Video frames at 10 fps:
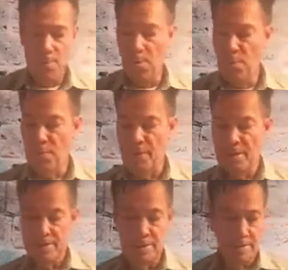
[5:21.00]
both of
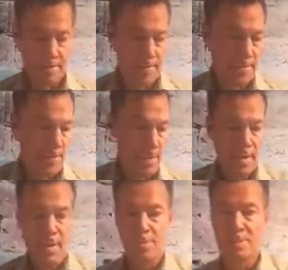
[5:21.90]
these.
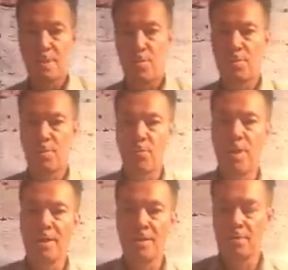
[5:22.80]
And we'll start with
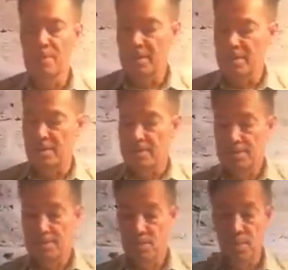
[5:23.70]
the
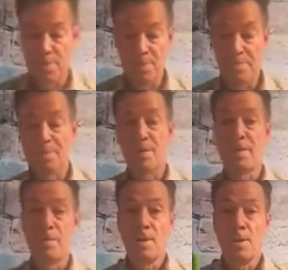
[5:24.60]
shrimp,
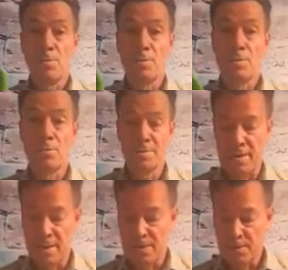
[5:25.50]
We'll use
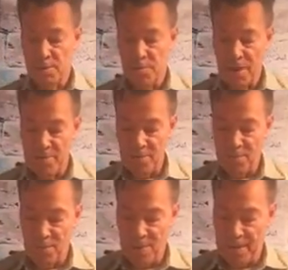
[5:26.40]
a spatula
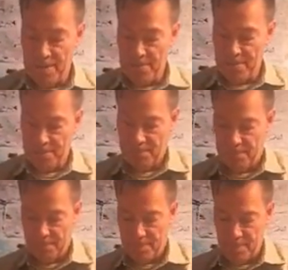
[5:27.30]
for that.
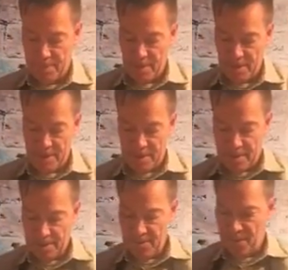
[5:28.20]
I